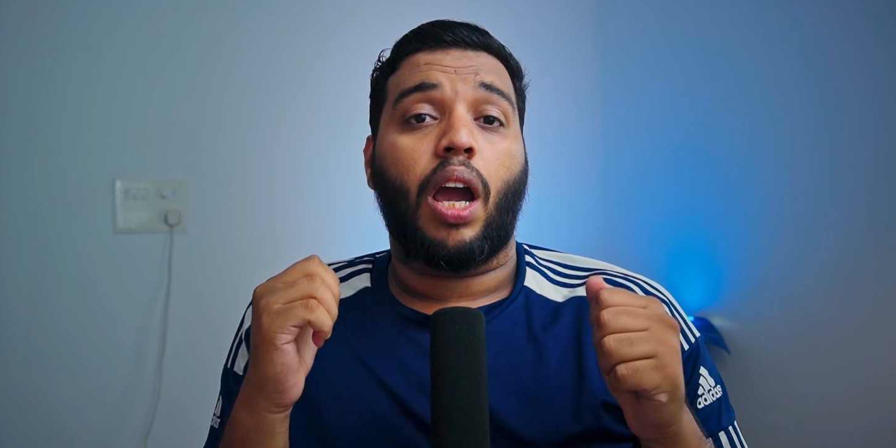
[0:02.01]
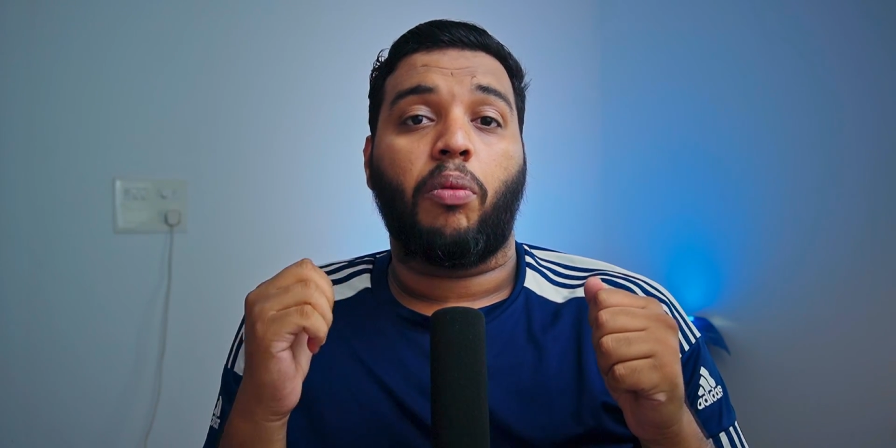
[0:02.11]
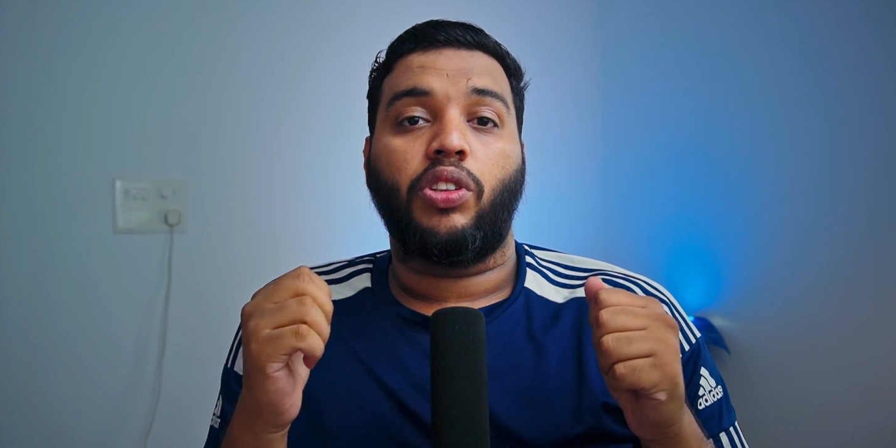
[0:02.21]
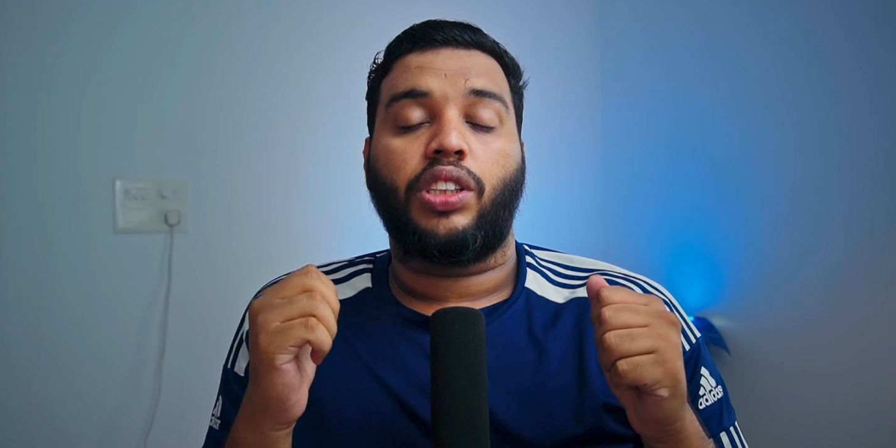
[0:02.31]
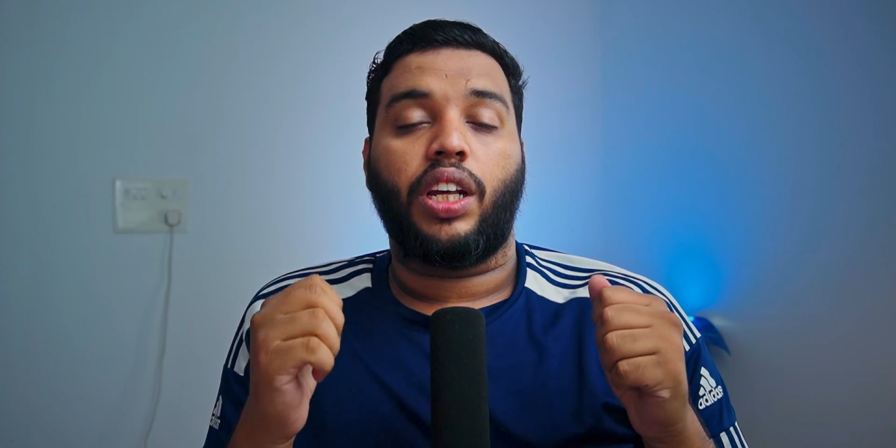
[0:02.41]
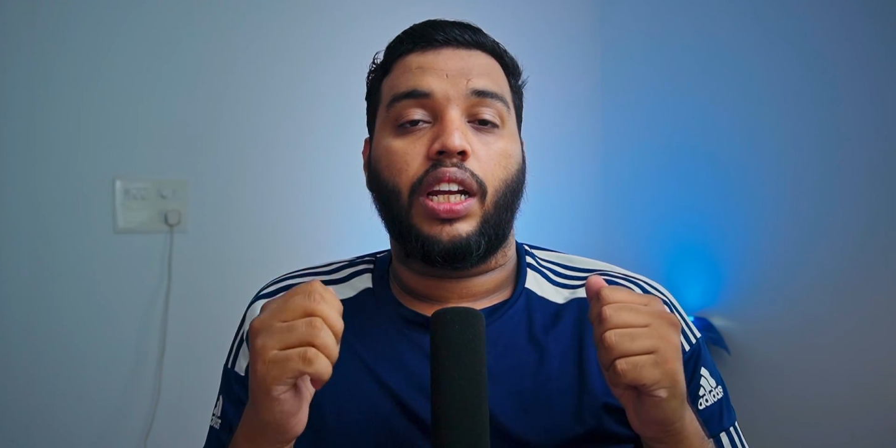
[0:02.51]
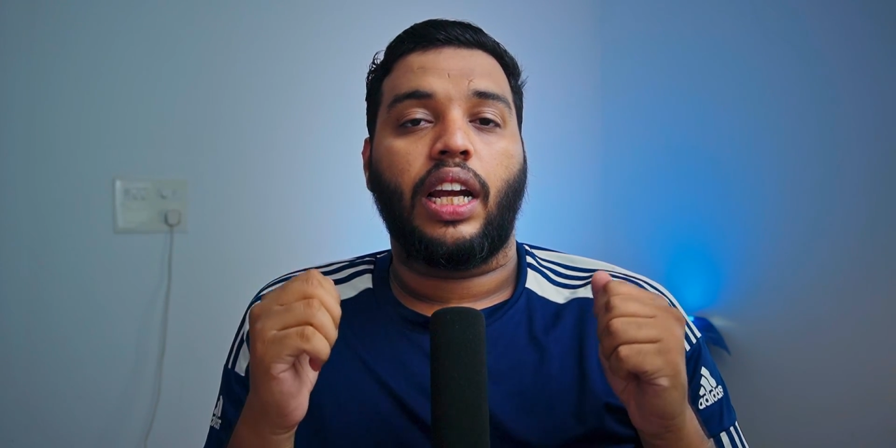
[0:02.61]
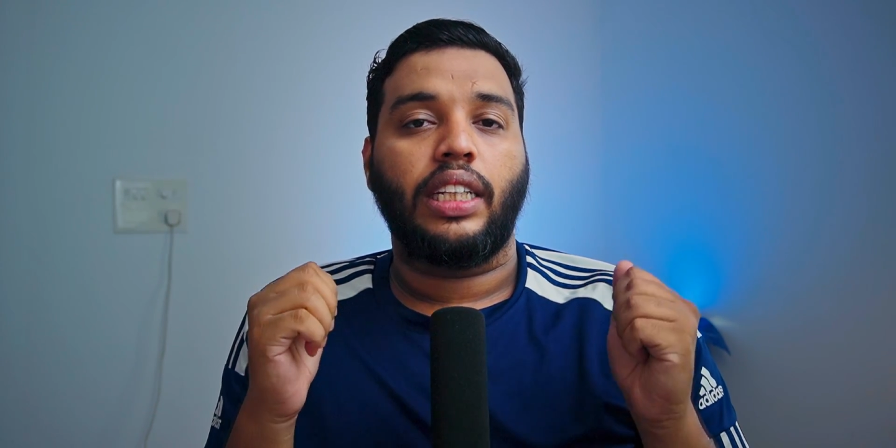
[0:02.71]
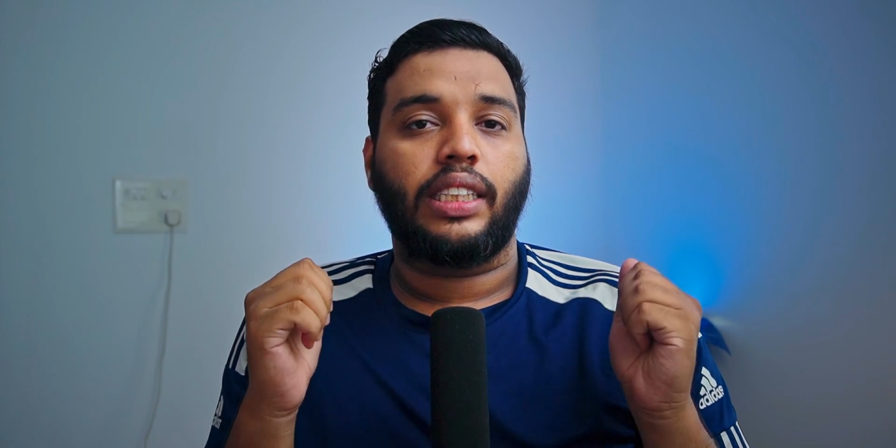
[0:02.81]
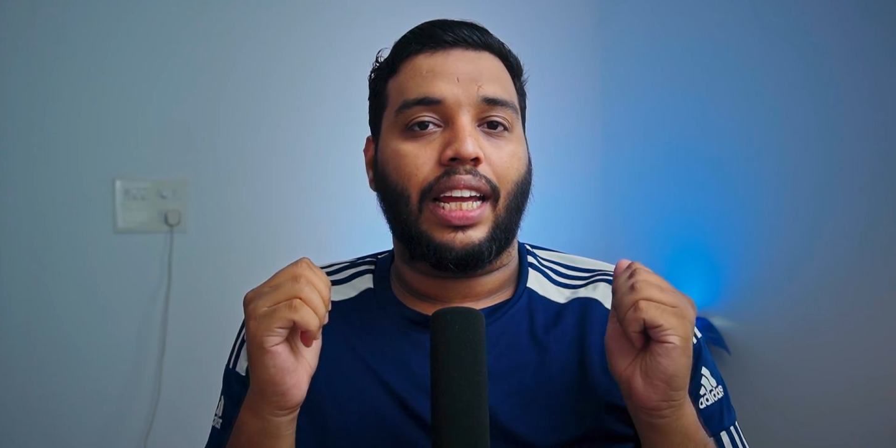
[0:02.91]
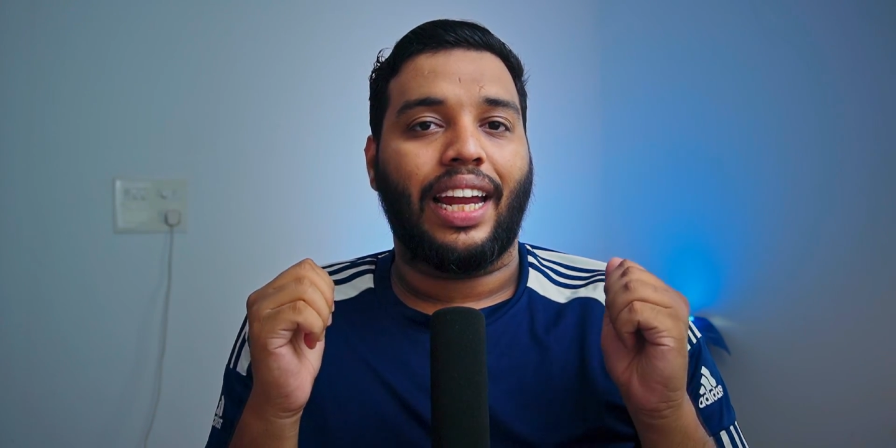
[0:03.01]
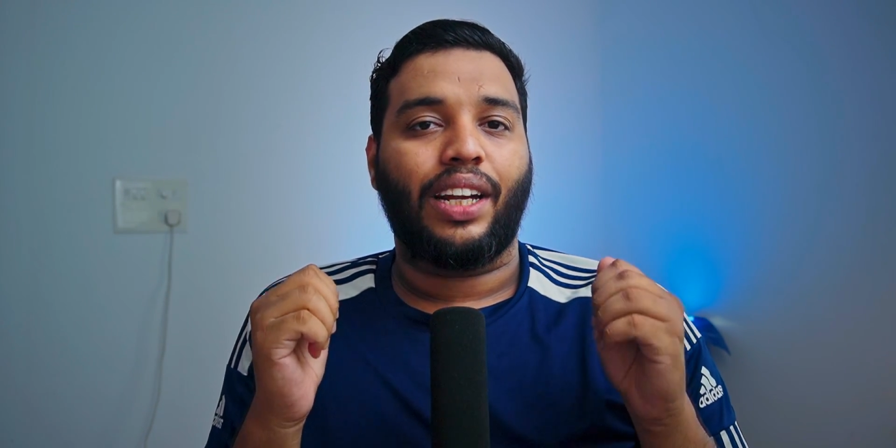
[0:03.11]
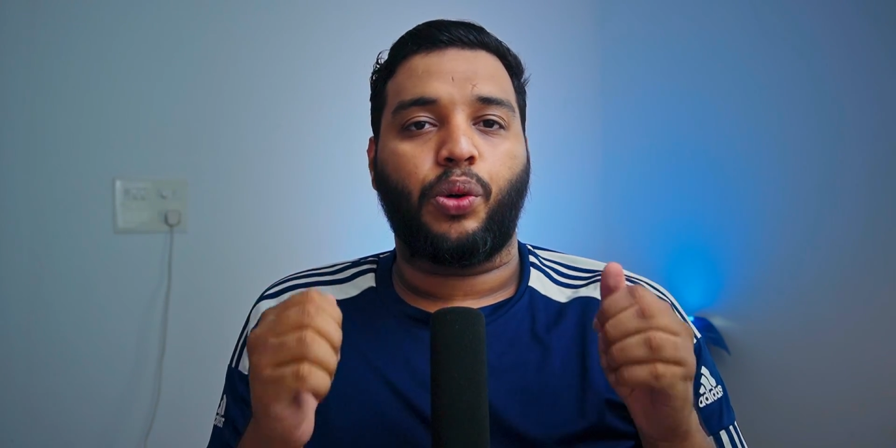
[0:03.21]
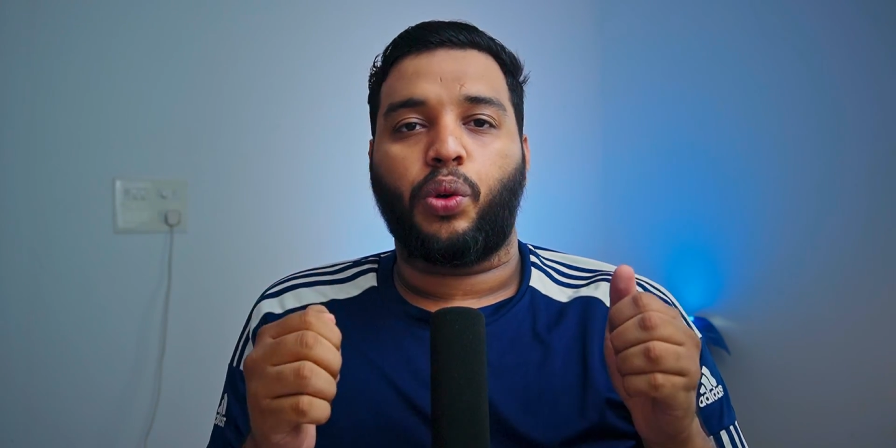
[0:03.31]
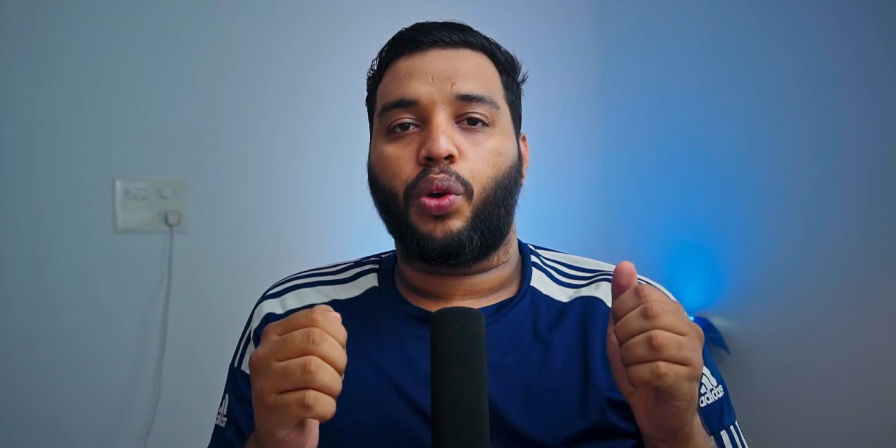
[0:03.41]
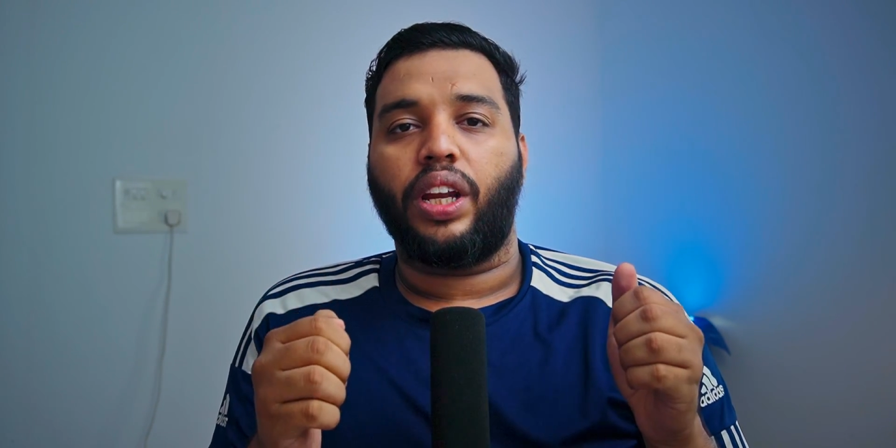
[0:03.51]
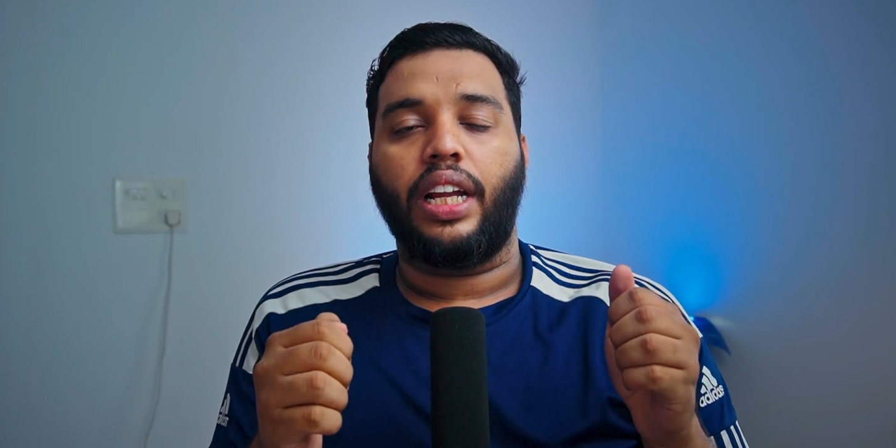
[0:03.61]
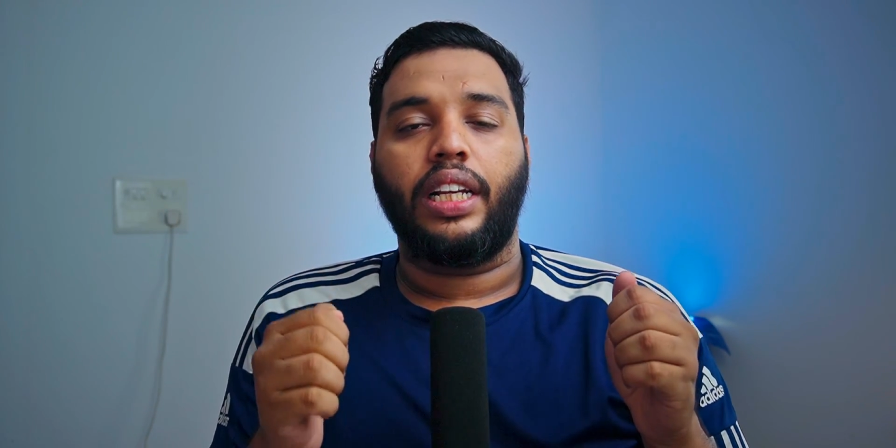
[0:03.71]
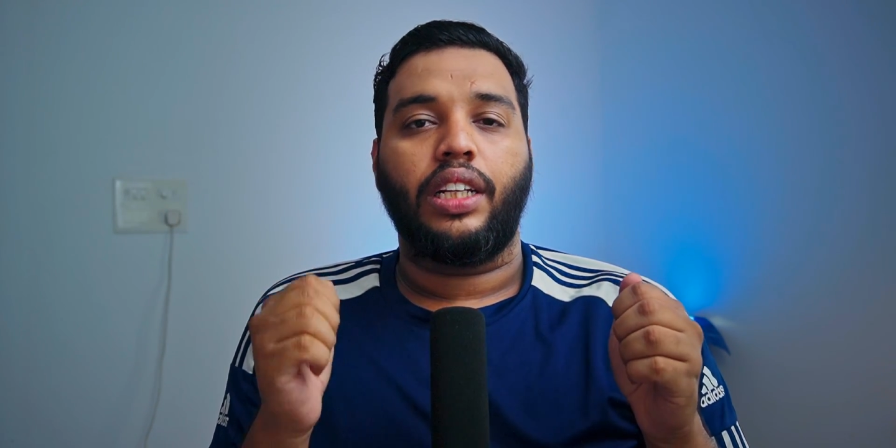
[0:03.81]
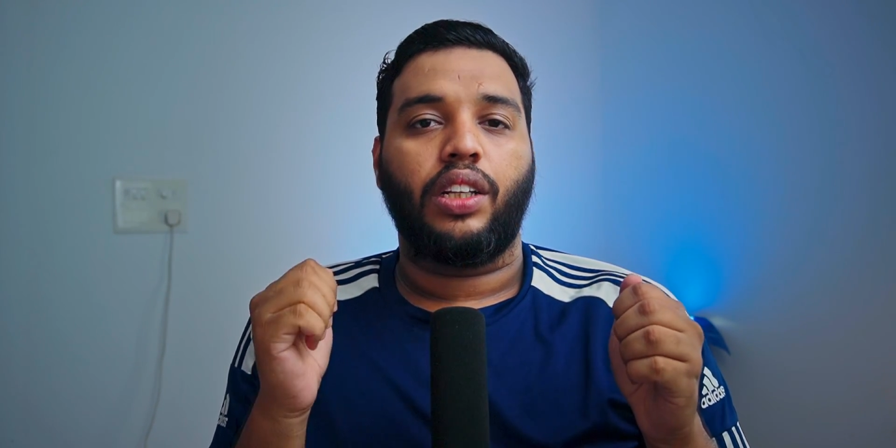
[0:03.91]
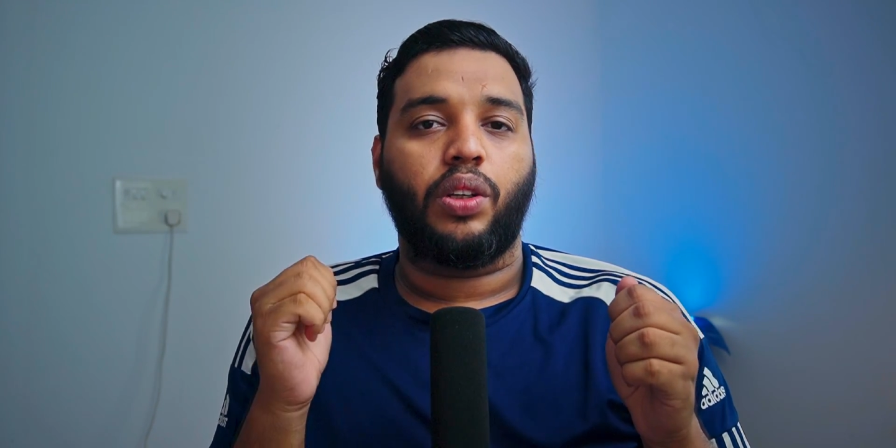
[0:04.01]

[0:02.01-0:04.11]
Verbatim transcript: I'm going to share you guys a tutorial